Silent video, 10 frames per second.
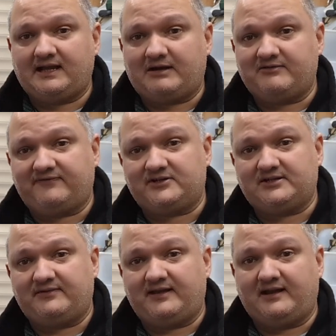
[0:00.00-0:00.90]
how
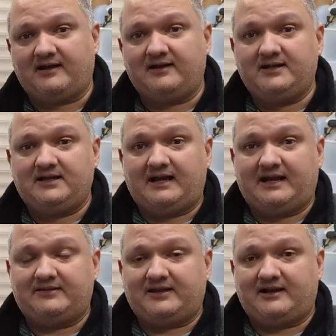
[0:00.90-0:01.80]
efficient they are,
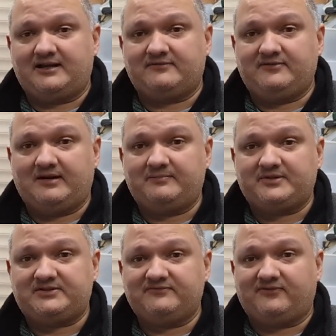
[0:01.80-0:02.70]
and the kind of
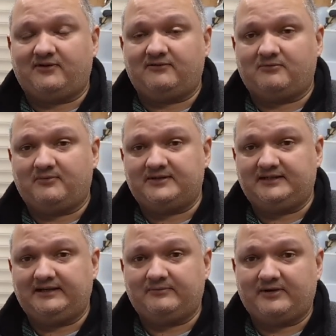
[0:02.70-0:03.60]
numbers involved, what we're
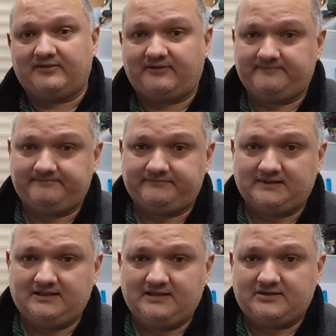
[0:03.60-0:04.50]
dealing with.
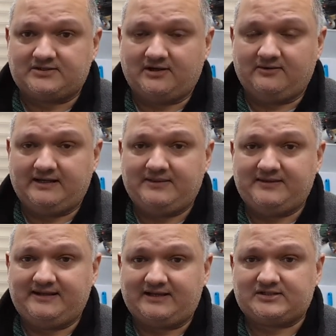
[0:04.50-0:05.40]
So in the
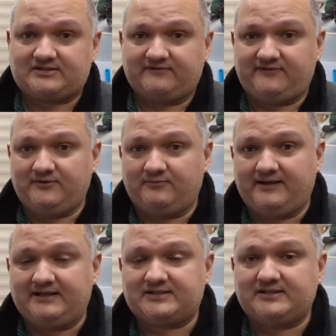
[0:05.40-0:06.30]
next few
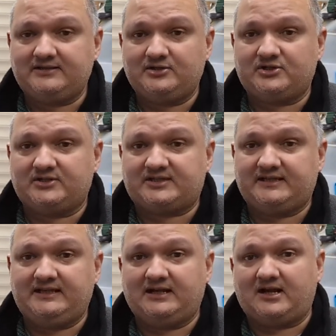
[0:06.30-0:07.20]
weeks, you should
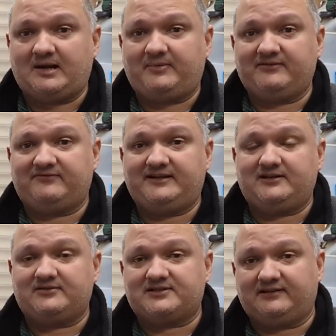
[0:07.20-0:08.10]
see a couple of
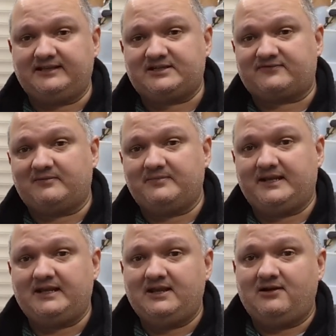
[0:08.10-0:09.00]
videos at least from
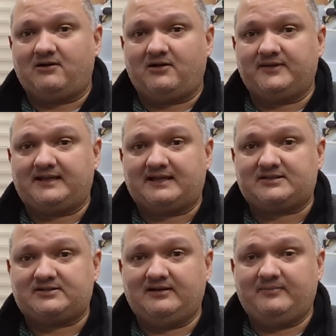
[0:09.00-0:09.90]
me on the gas
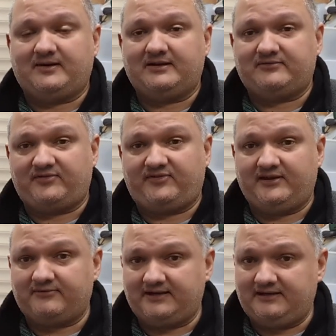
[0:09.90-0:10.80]
turbine, the
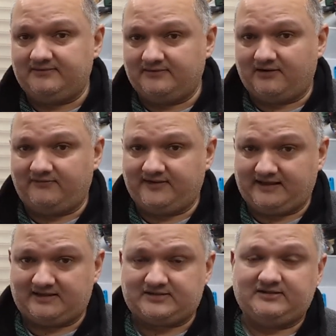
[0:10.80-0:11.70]
theory of the
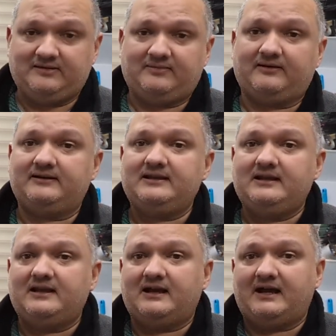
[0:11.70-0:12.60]
gas turbine,
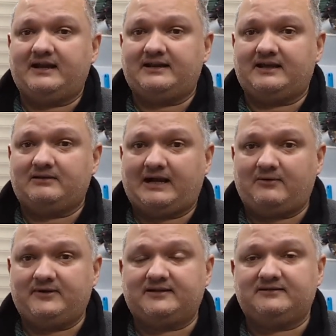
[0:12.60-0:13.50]
and how
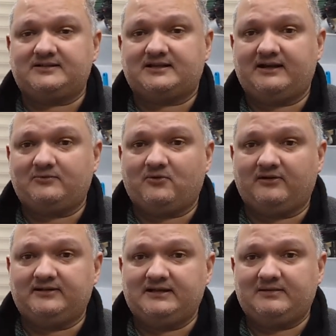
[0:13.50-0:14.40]
we can design
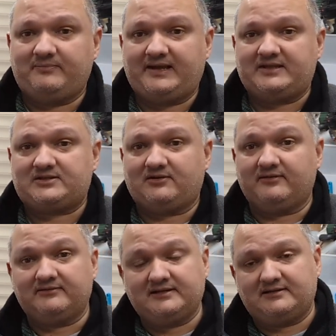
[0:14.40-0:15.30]
one based
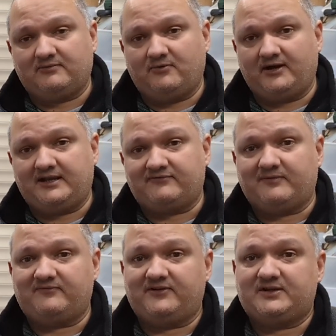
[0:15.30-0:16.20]
on working
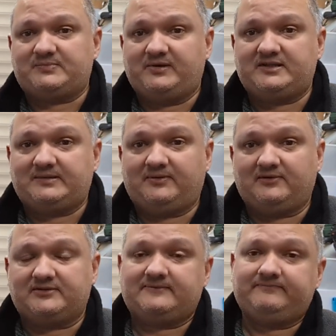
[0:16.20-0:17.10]
from first
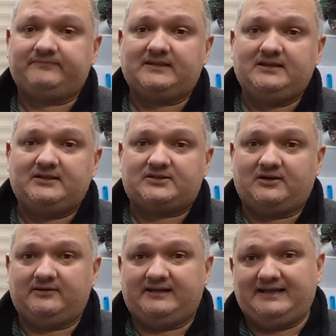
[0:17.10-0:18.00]
principles.
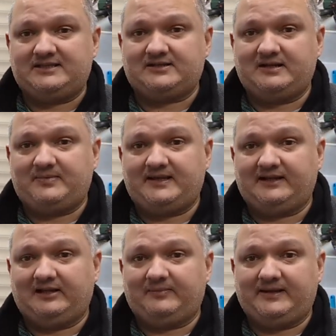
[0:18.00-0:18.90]
So it is going to be a
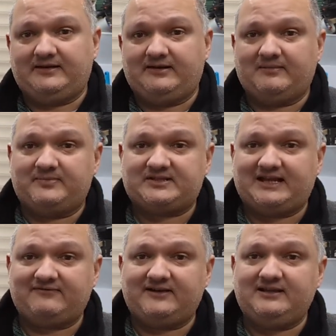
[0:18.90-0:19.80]
little bit numbers
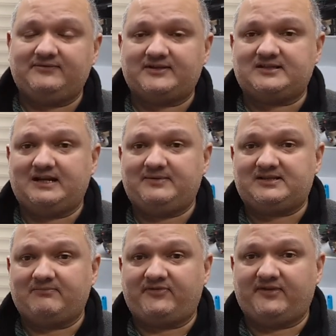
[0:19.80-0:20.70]
heavy. There's going to be
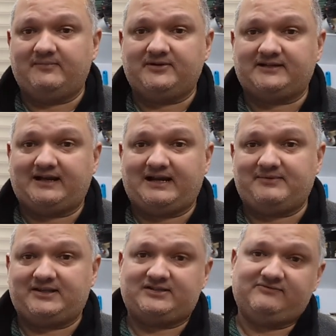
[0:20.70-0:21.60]
some
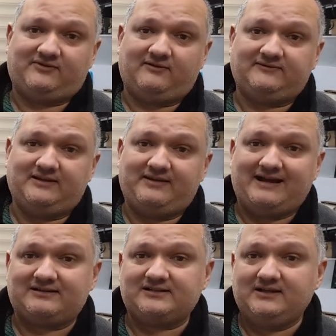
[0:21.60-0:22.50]
thermodynamics involved in
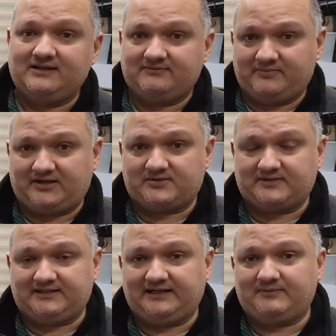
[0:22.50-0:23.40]
that, because we're
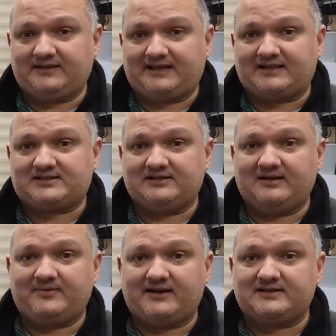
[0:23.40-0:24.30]
dealing with gas
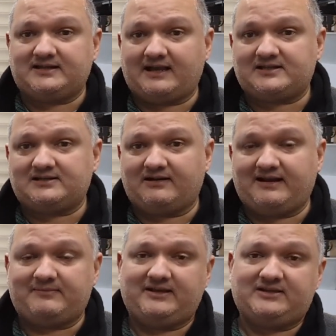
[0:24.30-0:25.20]
turbines, gas
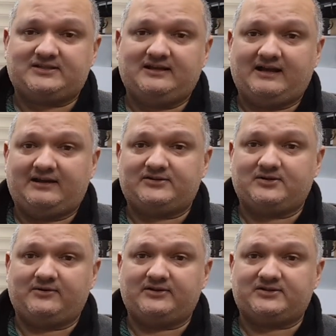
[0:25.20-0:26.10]
dynamics, and
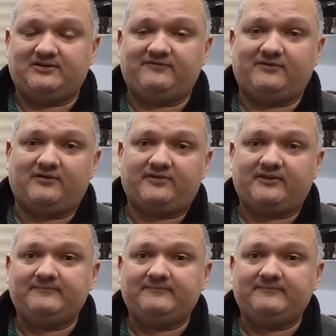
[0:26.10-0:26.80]
so on and so forth.